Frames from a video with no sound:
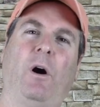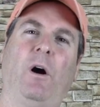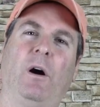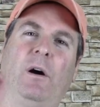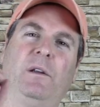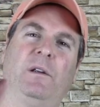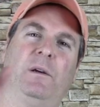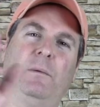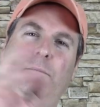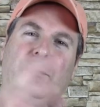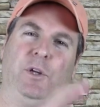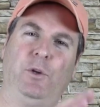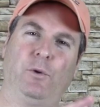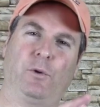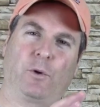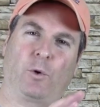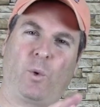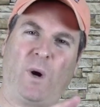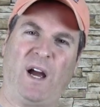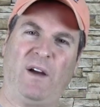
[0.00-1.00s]
on
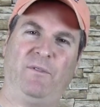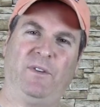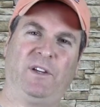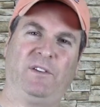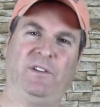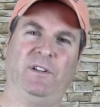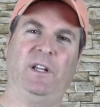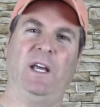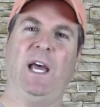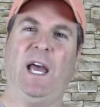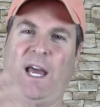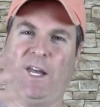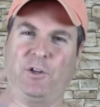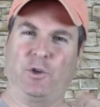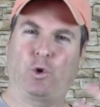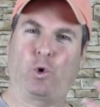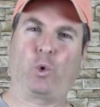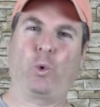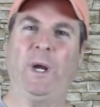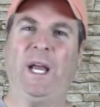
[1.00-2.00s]
computer graphics
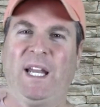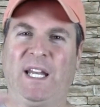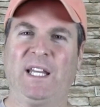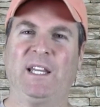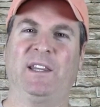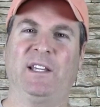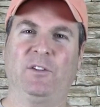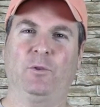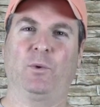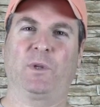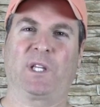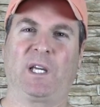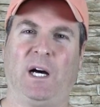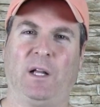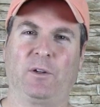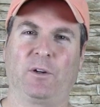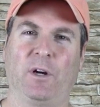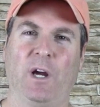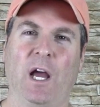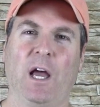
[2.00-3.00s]
and creating things with
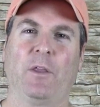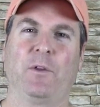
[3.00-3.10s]
color,